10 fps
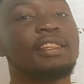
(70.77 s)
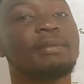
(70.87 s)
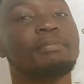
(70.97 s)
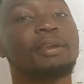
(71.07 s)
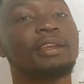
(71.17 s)

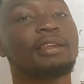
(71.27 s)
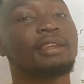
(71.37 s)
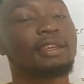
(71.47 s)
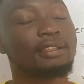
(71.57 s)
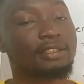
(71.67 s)
the bank
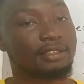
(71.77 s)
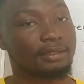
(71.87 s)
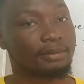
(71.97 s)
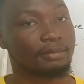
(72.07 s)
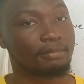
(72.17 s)

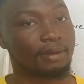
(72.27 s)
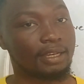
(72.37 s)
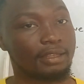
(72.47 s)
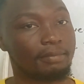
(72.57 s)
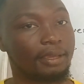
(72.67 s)
gets
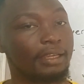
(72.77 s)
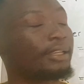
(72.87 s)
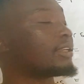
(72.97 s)
money back